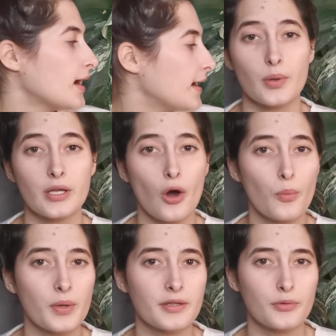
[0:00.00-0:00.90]
So when you
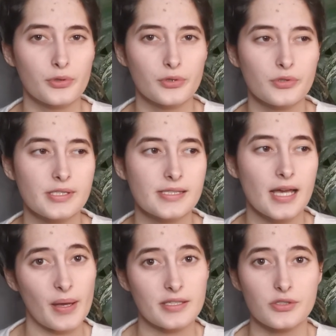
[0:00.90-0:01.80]
open the roots, it's
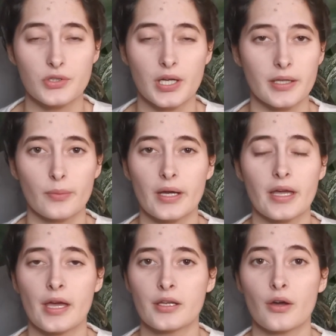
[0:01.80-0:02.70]
best to cut
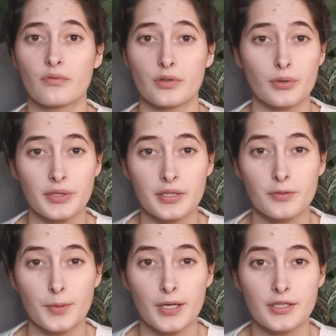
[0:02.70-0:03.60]
away any of the
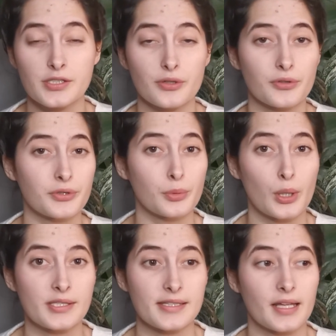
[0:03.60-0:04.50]
rotting ones or the
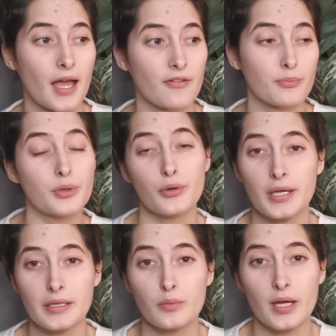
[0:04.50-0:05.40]
ones that have
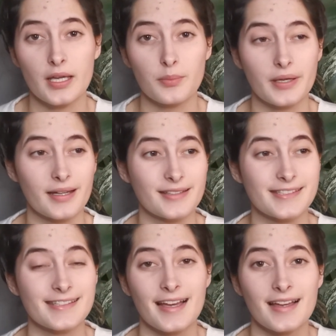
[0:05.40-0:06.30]
broken away,
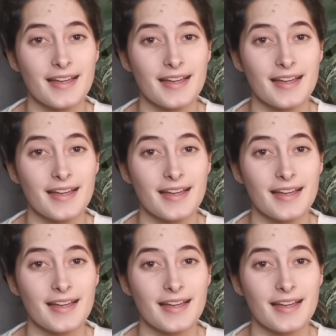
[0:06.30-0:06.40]
because